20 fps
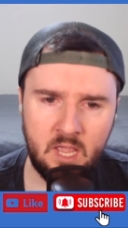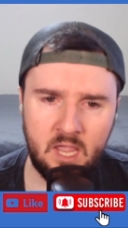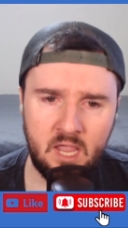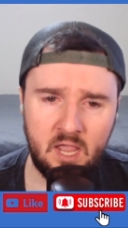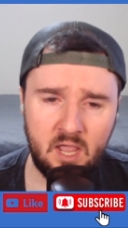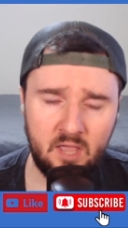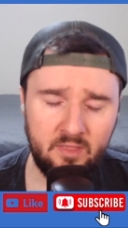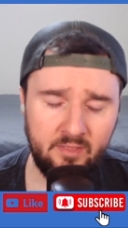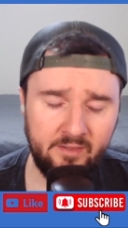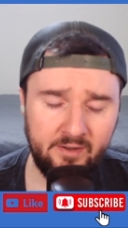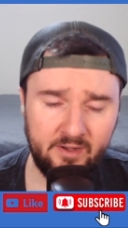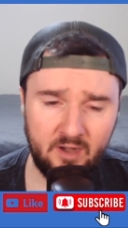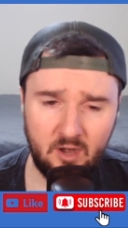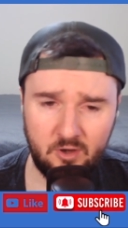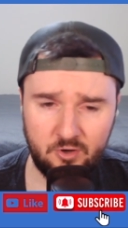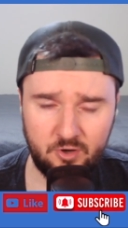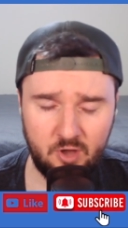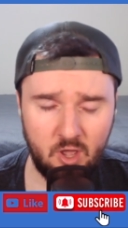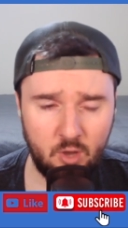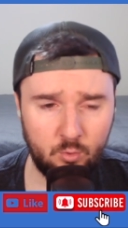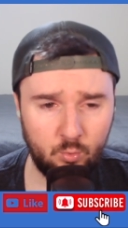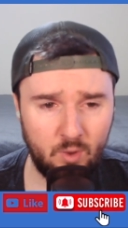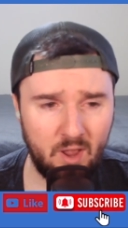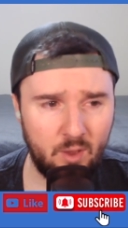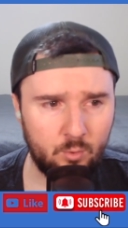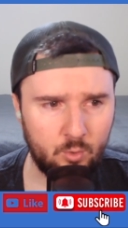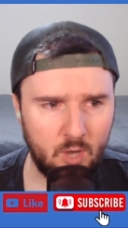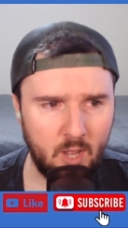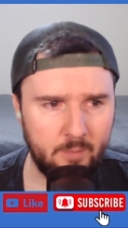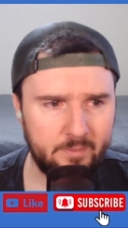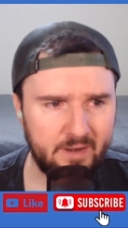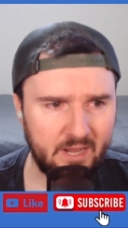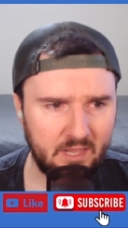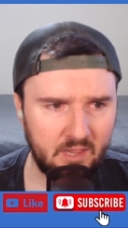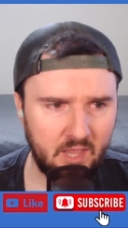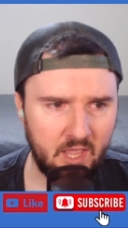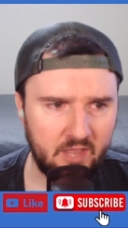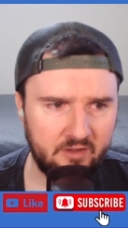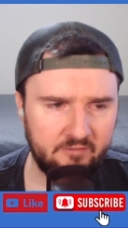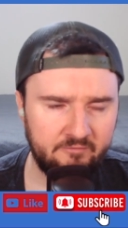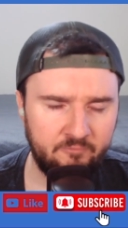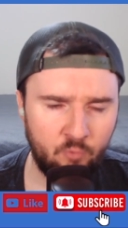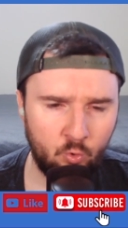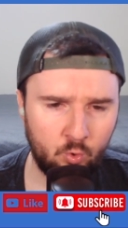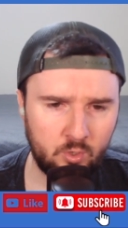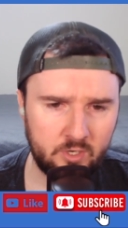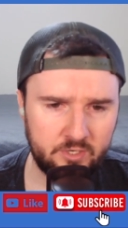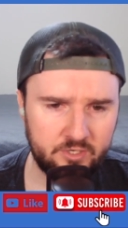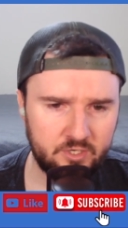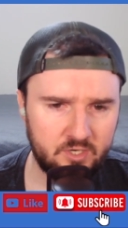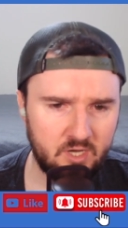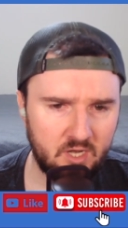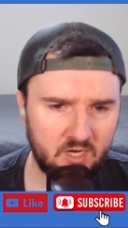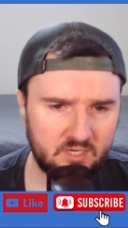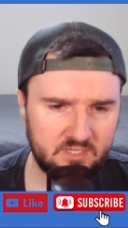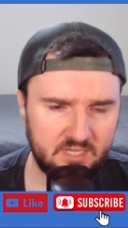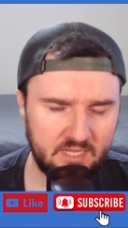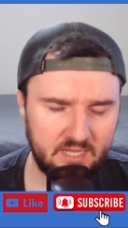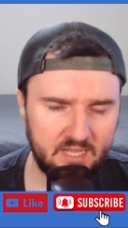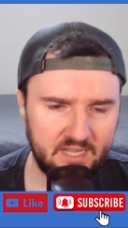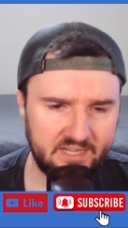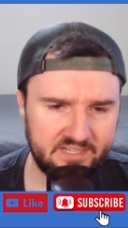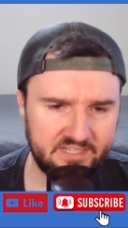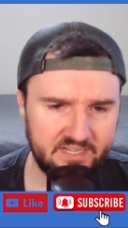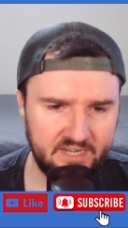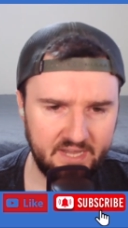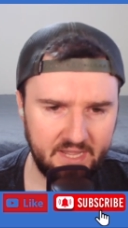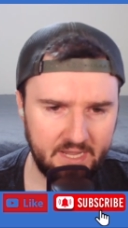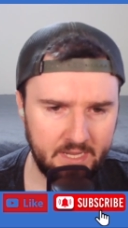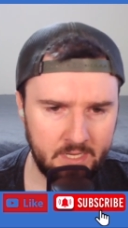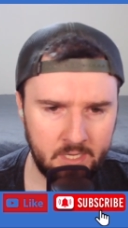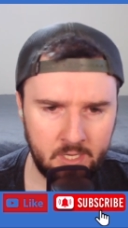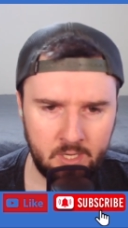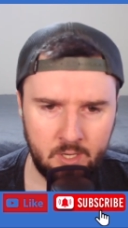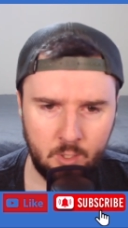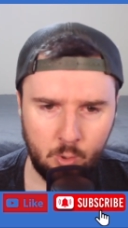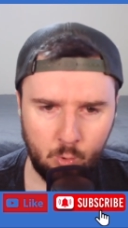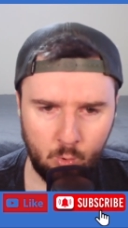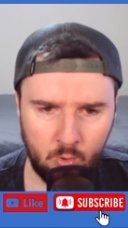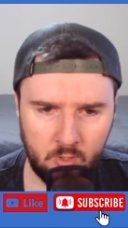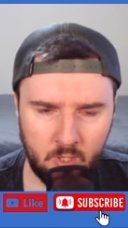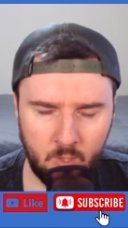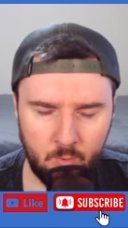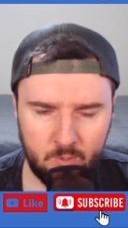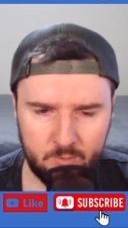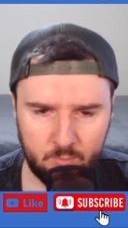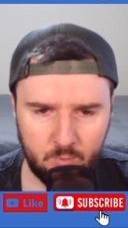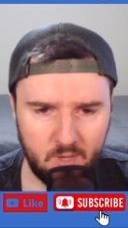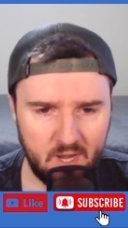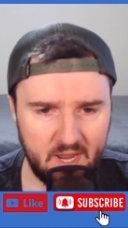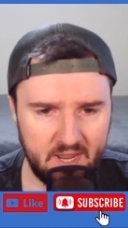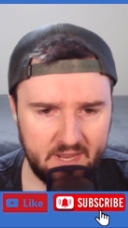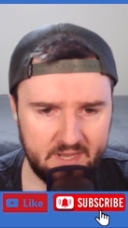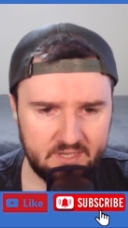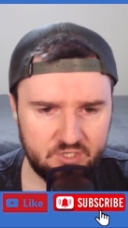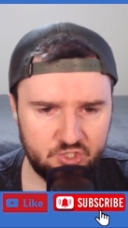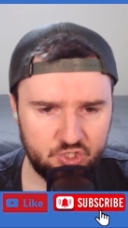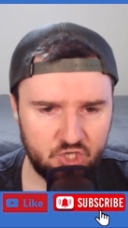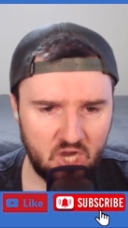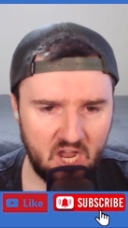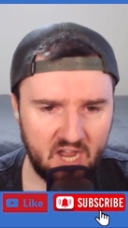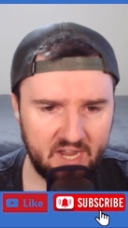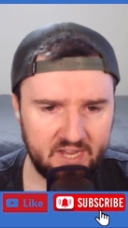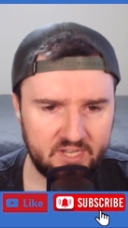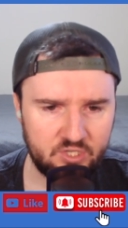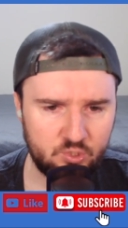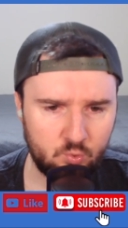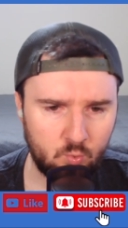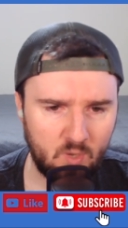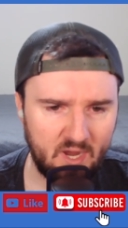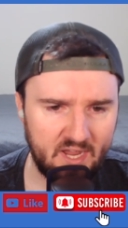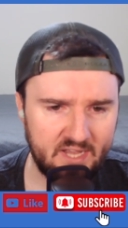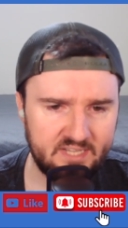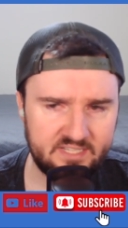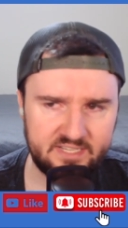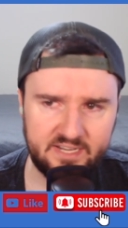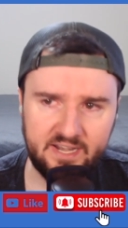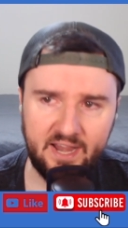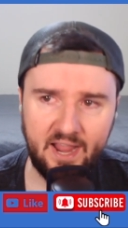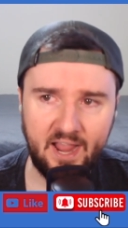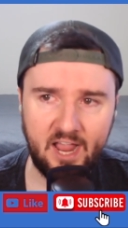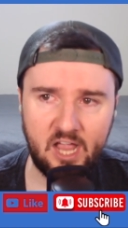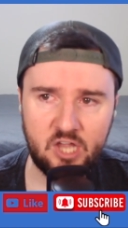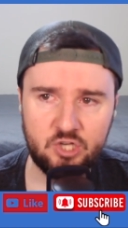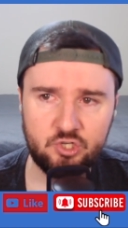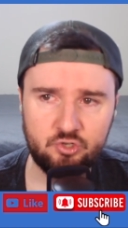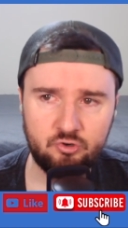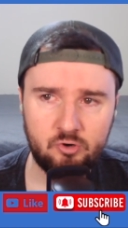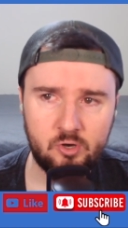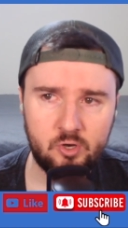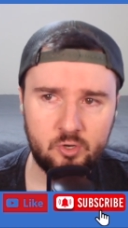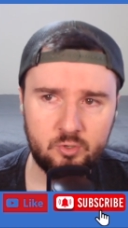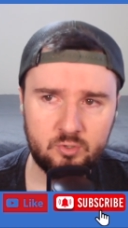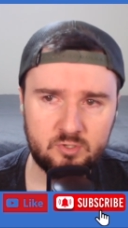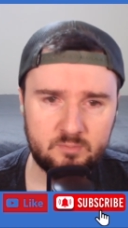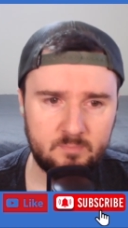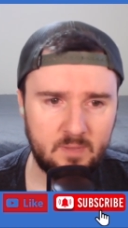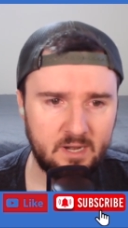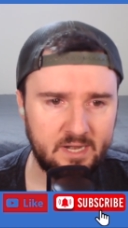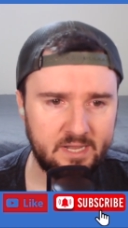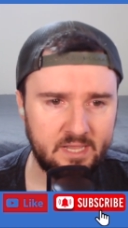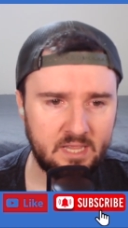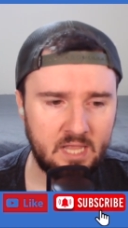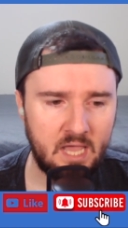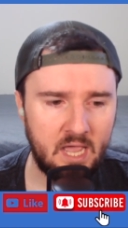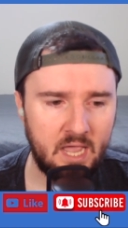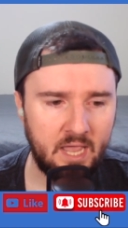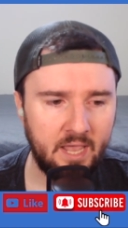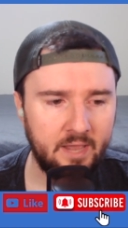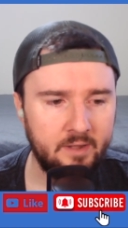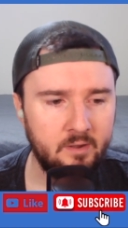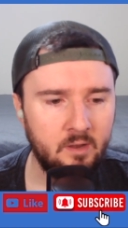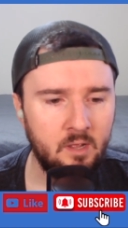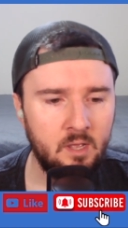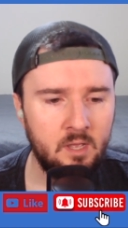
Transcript: And then an underdog round robin I like. Four underdogs I like today. We're going Rays, Giants, Reds, and Astros money line.